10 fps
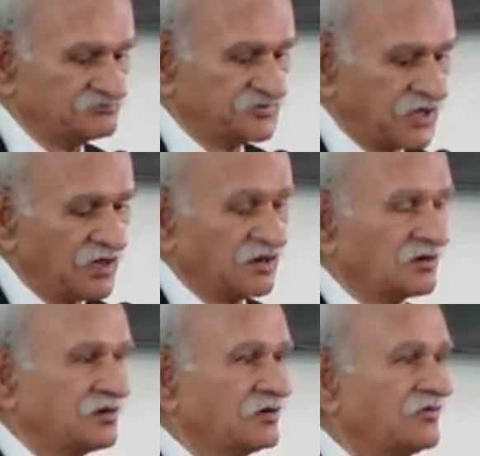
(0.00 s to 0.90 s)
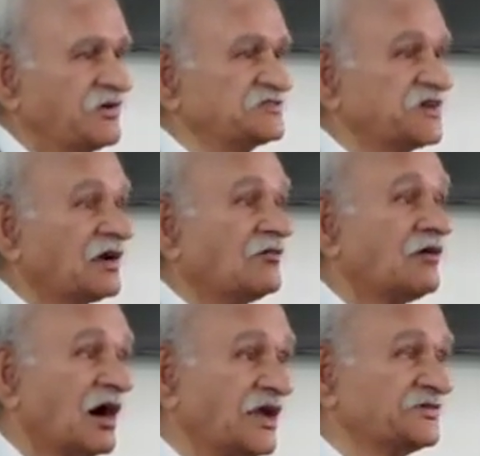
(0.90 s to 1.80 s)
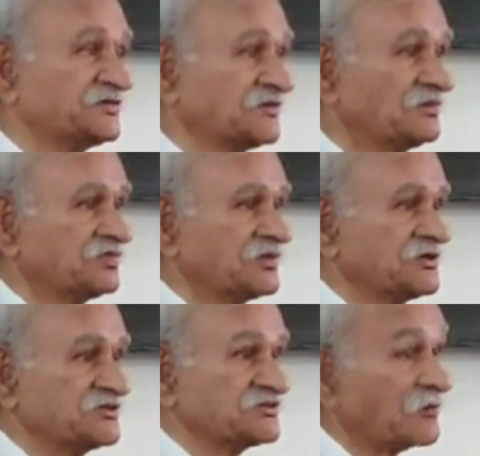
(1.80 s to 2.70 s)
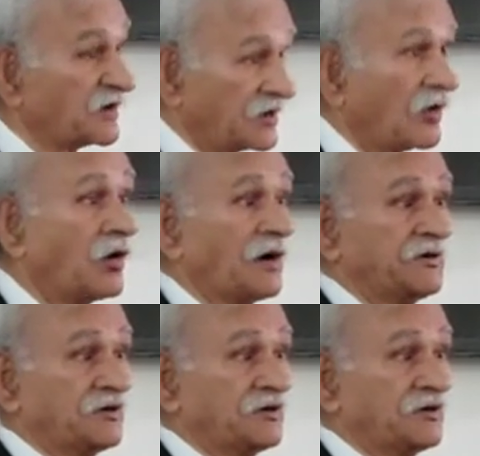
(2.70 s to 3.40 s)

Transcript: thing which requires some record.